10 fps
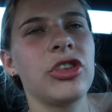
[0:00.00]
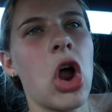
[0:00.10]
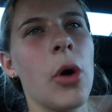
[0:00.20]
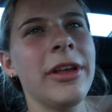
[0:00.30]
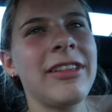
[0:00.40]
We should
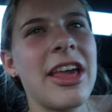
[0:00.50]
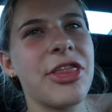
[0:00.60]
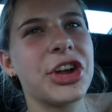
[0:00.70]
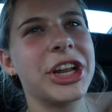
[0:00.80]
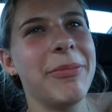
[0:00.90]
always say
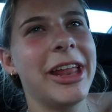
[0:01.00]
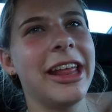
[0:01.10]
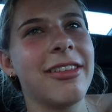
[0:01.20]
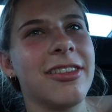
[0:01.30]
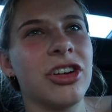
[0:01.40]
30
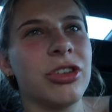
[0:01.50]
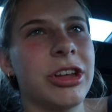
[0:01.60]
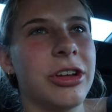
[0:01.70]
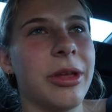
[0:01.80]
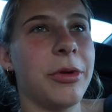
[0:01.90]
minutes
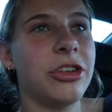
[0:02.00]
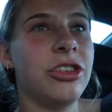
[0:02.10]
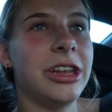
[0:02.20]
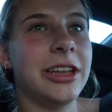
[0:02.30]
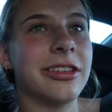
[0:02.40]
earlier than we
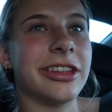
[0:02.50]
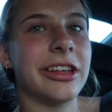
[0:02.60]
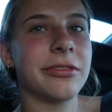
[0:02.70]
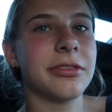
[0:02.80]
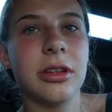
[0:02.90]
need to
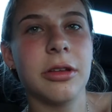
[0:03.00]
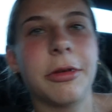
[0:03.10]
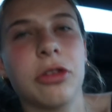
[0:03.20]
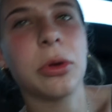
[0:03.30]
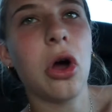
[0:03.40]
leave
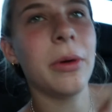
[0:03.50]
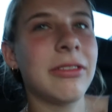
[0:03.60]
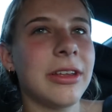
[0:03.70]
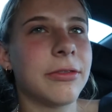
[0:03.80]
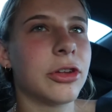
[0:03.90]
because we
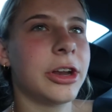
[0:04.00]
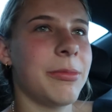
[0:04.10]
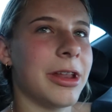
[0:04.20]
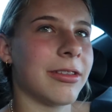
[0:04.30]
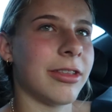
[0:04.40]
always leave
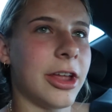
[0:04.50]
30 minutes